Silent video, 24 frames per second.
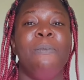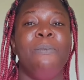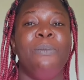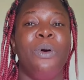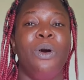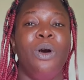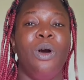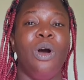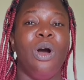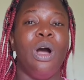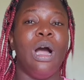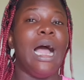
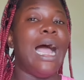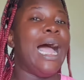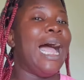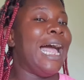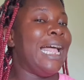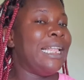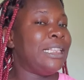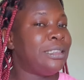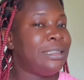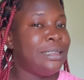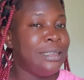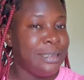but
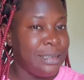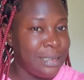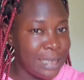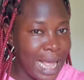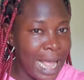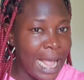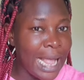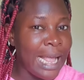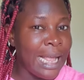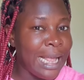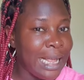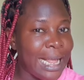
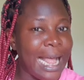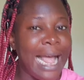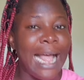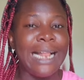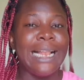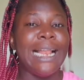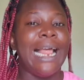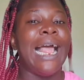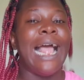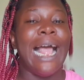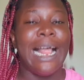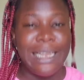
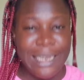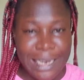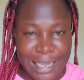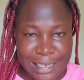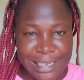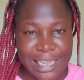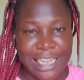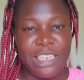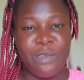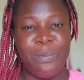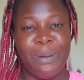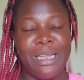at
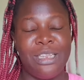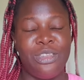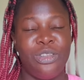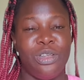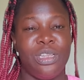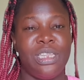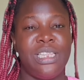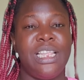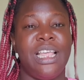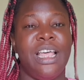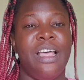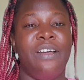least express
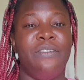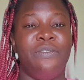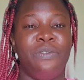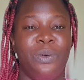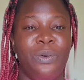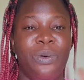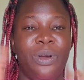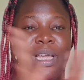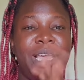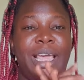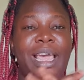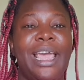yourself,
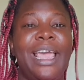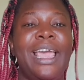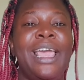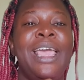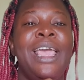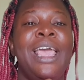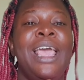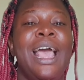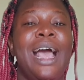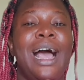okay?